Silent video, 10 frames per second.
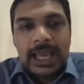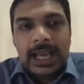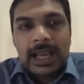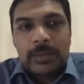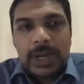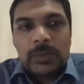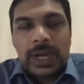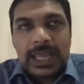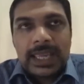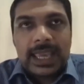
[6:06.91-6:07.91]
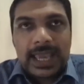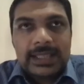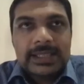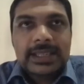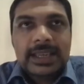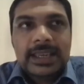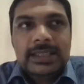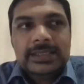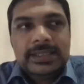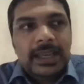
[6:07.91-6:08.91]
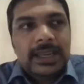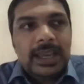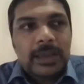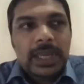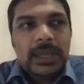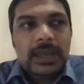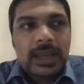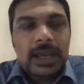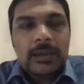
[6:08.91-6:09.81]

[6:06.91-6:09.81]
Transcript: But what I can say is that, I mean,